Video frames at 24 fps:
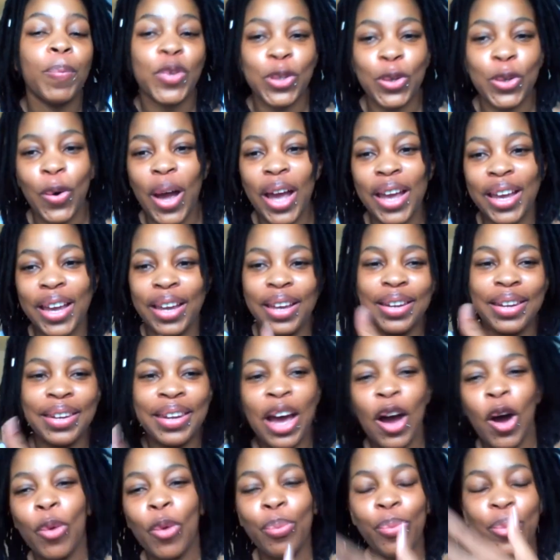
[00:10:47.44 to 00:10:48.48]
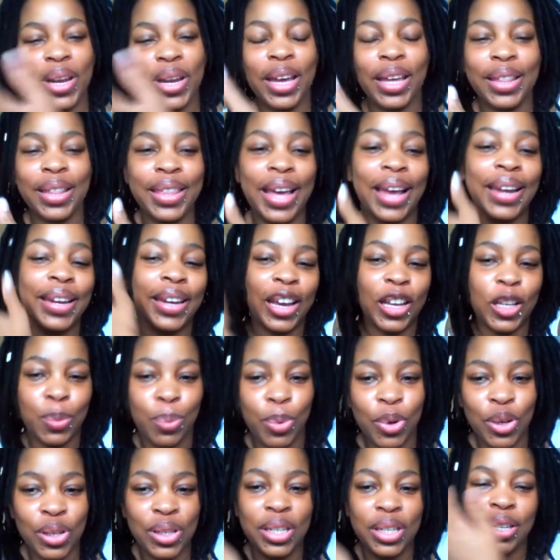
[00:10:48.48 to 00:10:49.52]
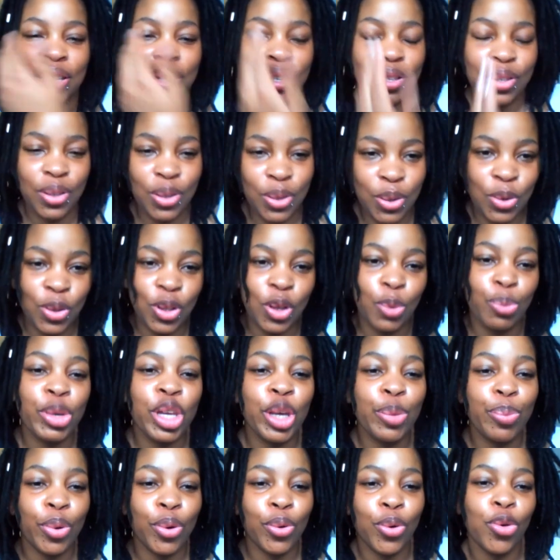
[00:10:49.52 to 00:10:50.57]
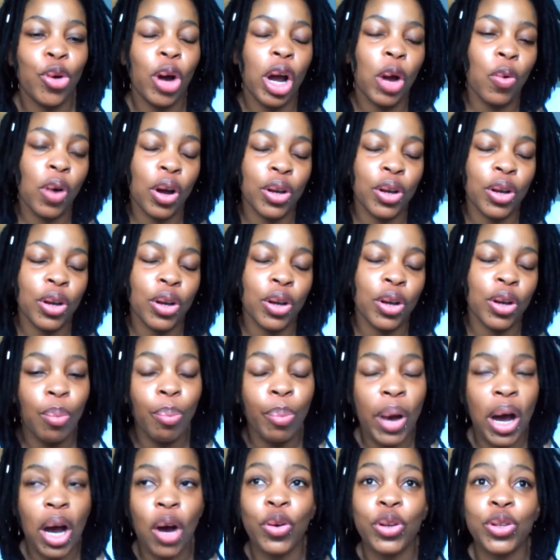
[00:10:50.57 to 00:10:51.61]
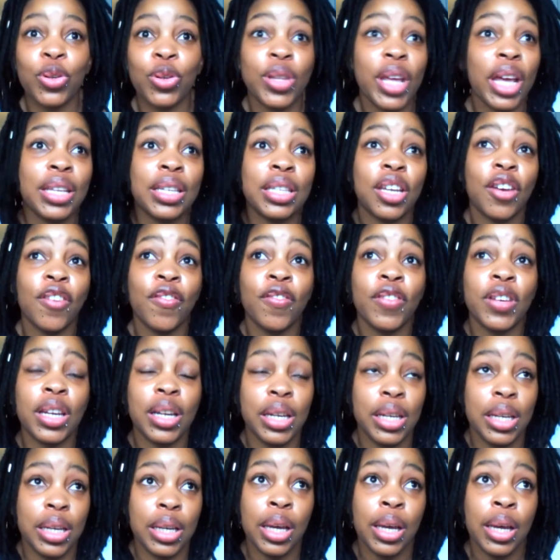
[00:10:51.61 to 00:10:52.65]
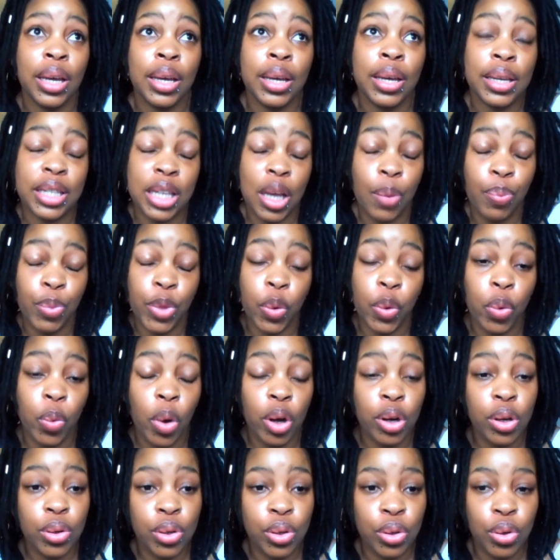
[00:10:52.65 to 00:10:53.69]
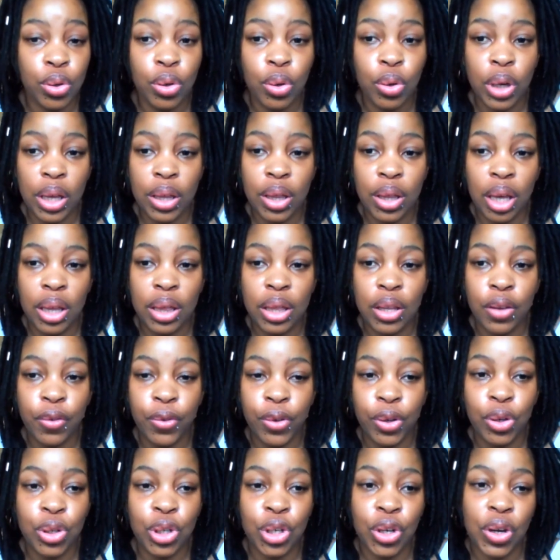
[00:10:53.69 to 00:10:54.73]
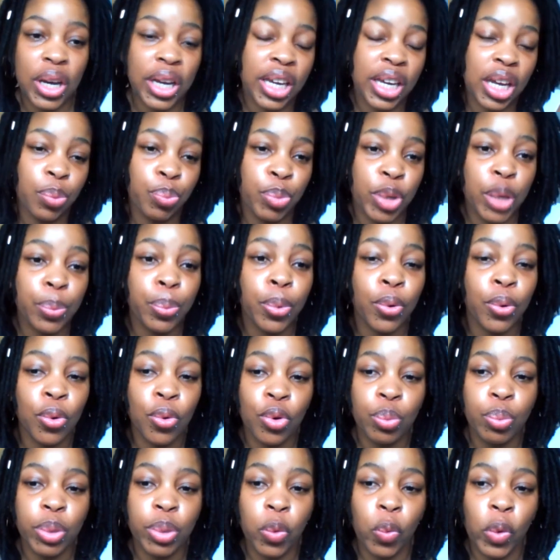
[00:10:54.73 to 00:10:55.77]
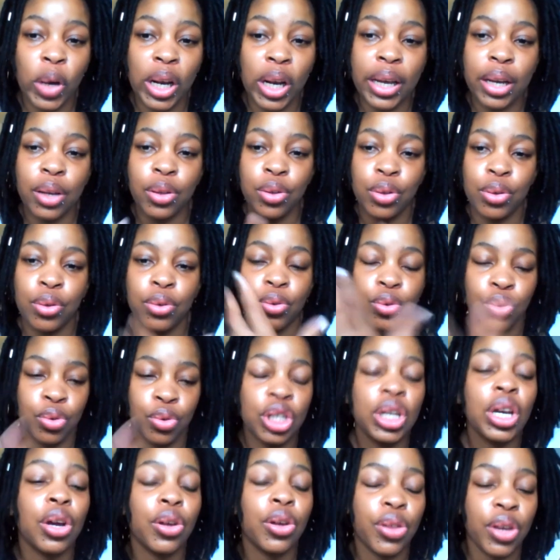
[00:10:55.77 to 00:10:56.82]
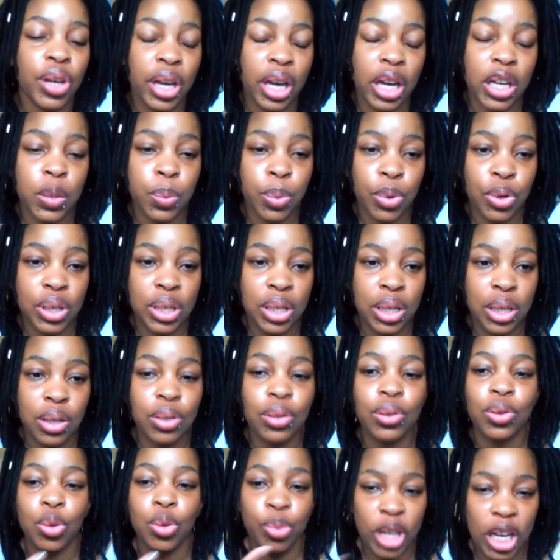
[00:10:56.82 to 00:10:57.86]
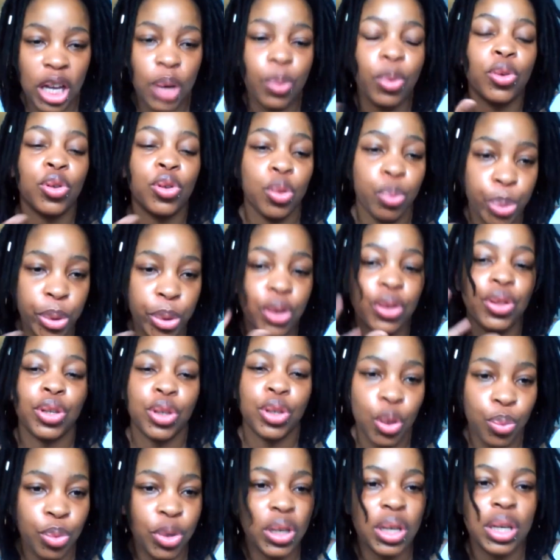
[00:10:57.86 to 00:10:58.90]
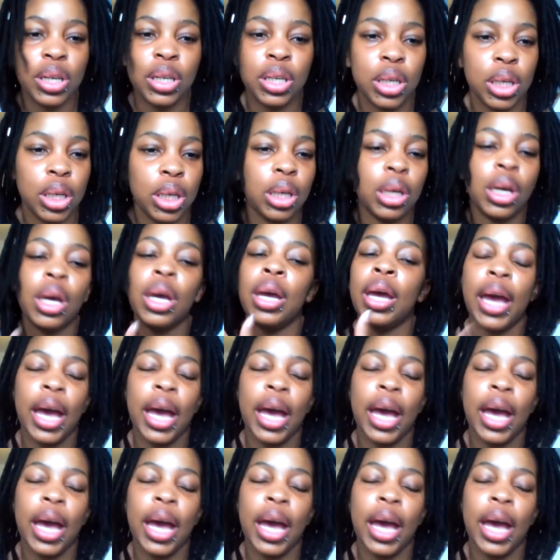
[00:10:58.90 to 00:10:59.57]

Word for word: So I can now bring that expertise to the people who I want to empower. So that's definitely something we want to do in, in the future and get people who would be willing to share their expertise to be able to build this community.